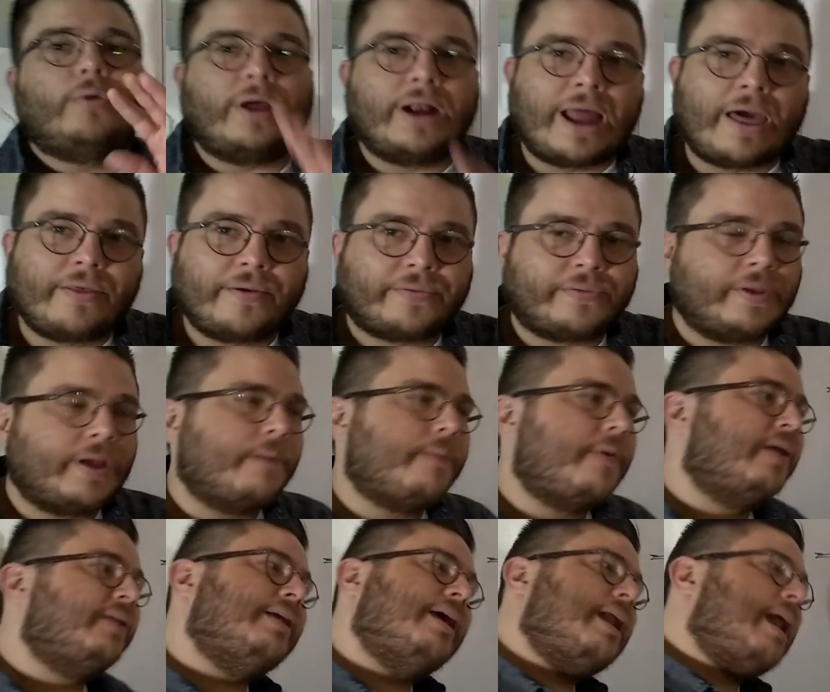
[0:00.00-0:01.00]
do another thing
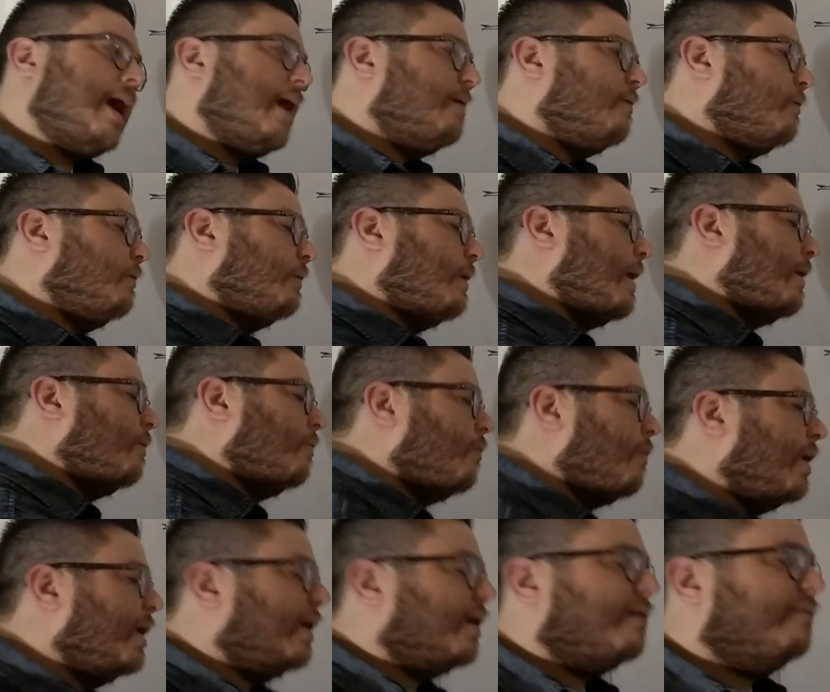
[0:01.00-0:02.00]
about that. I don't I don't
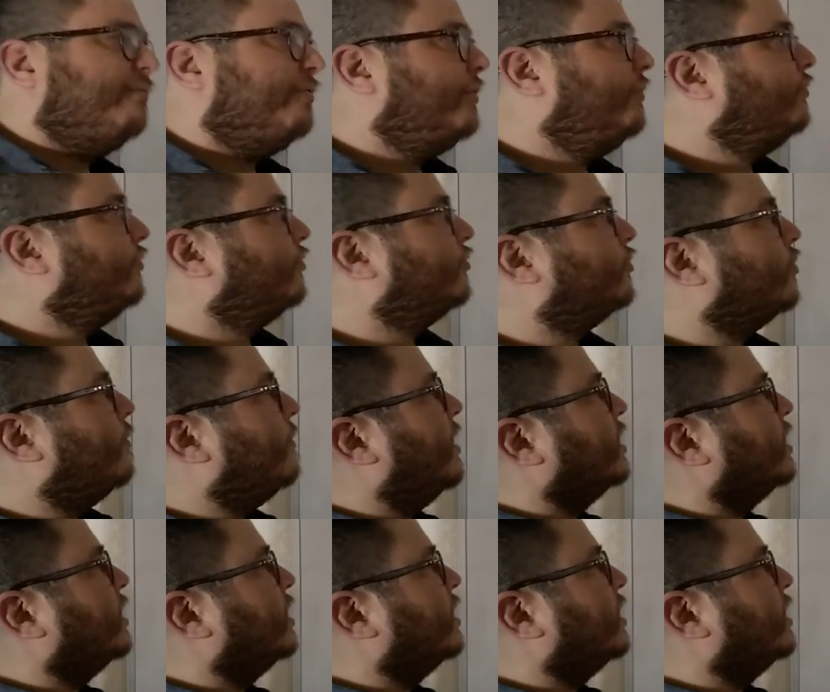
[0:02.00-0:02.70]
want to confuse you so